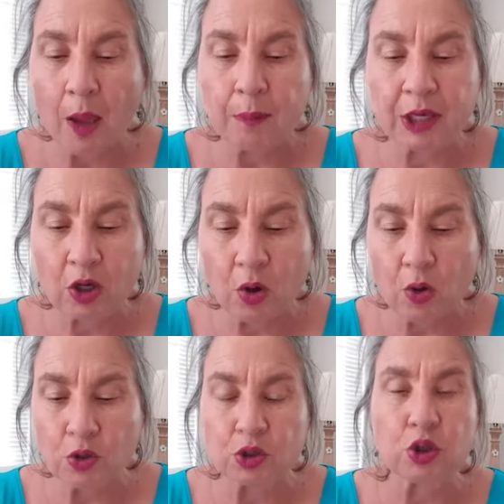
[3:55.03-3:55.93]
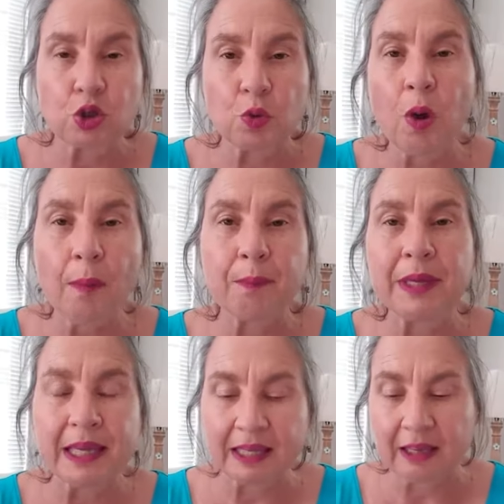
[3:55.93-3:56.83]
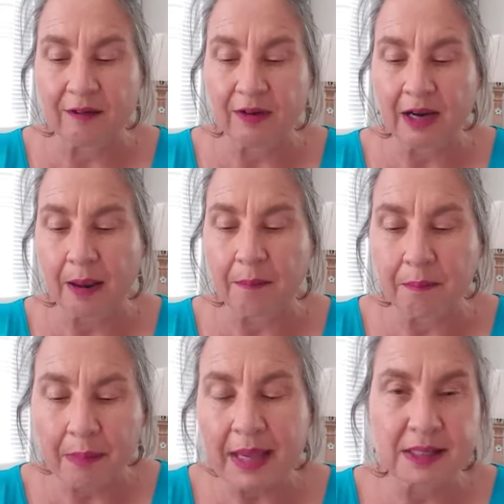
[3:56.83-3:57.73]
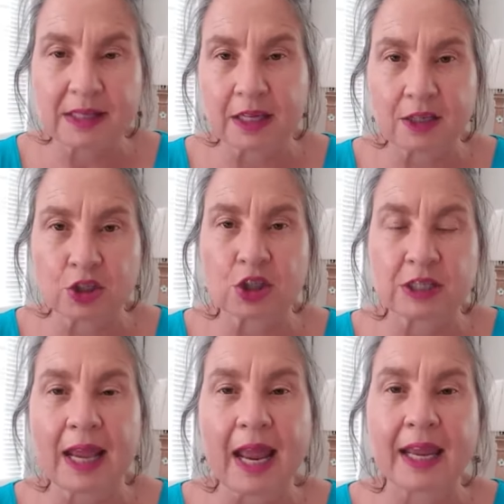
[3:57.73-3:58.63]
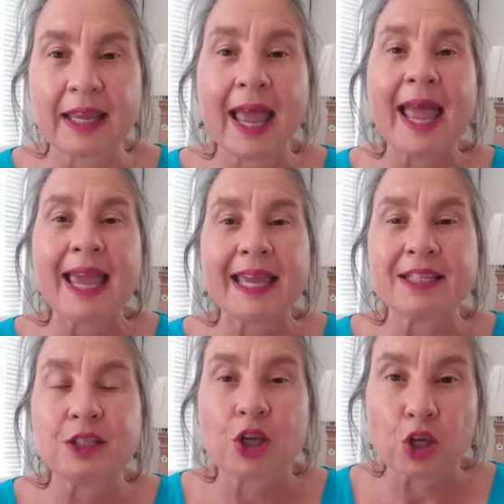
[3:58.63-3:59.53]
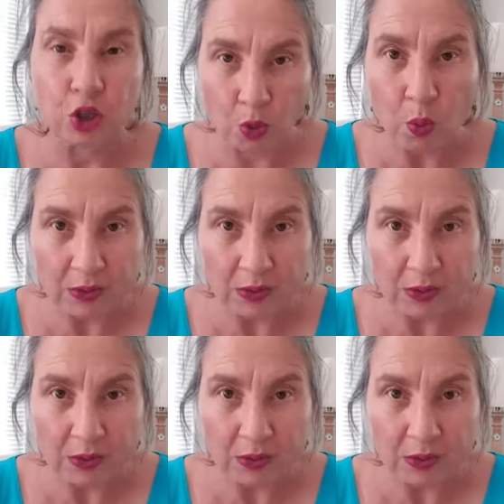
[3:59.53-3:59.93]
Because you are being given a message saying it's your